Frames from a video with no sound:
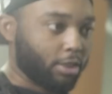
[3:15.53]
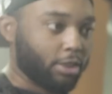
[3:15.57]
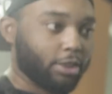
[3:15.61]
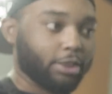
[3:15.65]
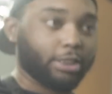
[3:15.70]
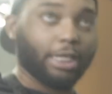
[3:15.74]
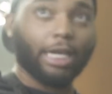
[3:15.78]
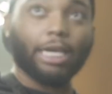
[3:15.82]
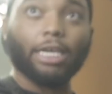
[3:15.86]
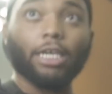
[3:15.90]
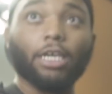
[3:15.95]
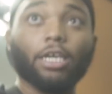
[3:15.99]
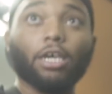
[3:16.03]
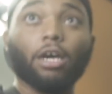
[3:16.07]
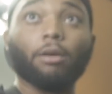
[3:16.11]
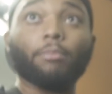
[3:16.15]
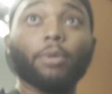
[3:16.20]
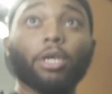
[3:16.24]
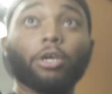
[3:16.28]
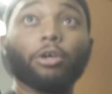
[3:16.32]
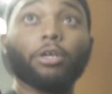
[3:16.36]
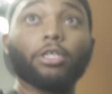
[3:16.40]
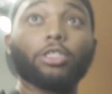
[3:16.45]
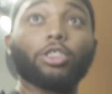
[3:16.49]
He's like, you
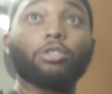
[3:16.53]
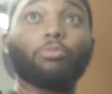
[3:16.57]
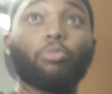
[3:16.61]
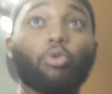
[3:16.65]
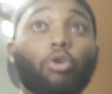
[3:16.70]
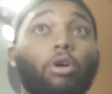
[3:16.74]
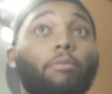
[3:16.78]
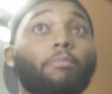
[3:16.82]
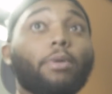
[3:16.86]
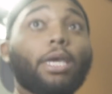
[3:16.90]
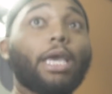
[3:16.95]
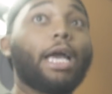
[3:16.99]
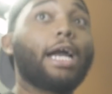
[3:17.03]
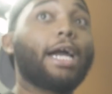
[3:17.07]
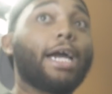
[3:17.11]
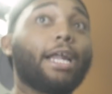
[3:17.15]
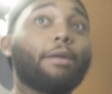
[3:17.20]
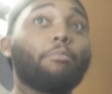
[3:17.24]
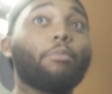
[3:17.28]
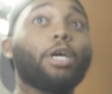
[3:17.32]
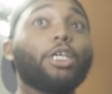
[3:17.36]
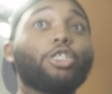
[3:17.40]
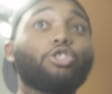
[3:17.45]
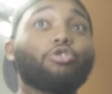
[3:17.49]
coming here to support me, I
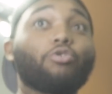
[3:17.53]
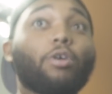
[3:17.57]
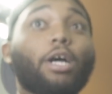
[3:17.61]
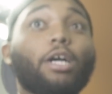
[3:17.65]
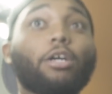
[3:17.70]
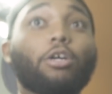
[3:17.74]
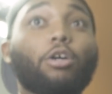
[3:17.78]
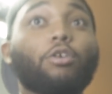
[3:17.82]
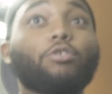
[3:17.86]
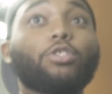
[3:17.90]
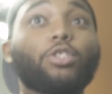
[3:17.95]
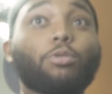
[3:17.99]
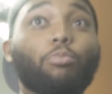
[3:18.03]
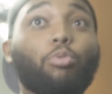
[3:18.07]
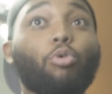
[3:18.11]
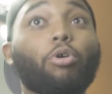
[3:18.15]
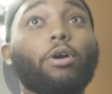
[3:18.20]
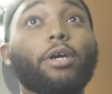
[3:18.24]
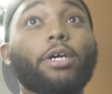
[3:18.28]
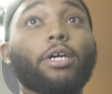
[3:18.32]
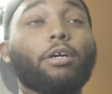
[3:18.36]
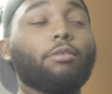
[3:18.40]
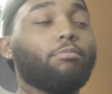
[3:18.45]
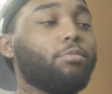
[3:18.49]
gotta make sure I go
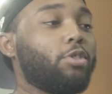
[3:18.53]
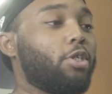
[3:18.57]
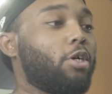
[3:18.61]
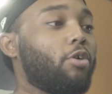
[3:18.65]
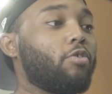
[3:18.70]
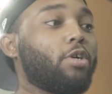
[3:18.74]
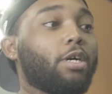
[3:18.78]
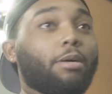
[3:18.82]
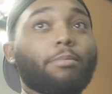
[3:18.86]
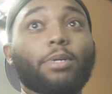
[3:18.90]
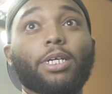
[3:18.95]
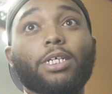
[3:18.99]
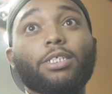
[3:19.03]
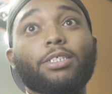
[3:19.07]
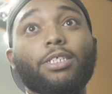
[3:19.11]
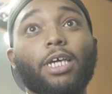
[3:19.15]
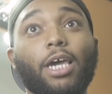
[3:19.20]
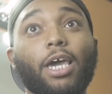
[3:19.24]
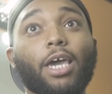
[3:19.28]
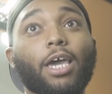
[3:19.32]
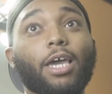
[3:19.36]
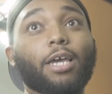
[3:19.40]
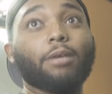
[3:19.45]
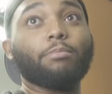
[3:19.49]
support him, you know, come to his
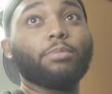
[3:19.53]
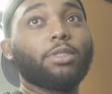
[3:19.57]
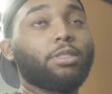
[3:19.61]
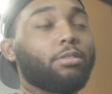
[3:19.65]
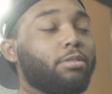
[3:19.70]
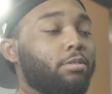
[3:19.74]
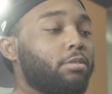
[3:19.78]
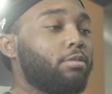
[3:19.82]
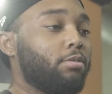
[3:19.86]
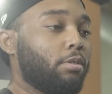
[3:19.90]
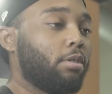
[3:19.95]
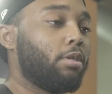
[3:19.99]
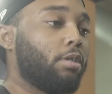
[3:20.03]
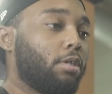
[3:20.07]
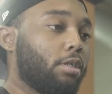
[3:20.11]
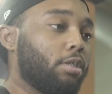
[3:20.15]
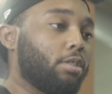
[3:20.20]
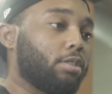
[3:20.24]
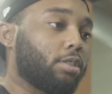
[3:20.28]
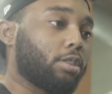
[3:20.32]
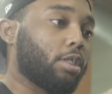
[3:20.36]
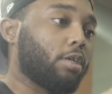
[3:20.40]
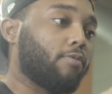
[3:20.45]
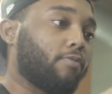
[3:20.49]
games
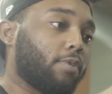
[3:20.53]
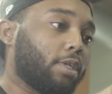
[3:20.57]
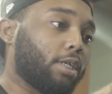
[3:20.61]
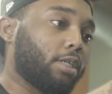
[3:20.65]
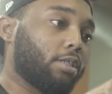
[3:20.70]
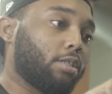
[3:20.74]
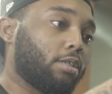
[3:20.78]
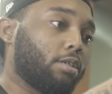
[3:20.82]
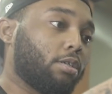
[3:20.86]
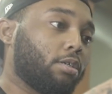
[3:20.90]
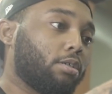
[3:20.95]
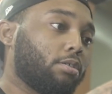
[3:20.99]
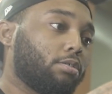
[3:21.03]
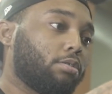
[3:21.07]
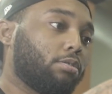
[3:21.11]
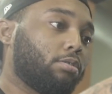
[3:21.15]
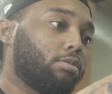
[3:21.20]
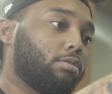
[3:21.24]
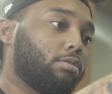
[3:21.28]
and stuff like that.